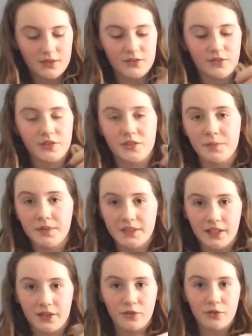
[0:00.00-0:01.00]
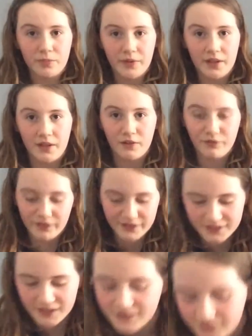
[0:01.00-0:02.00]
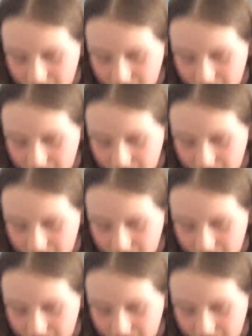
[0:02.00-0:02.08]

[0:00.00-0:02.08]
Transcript: So it's a bit tangled, but I'll fix that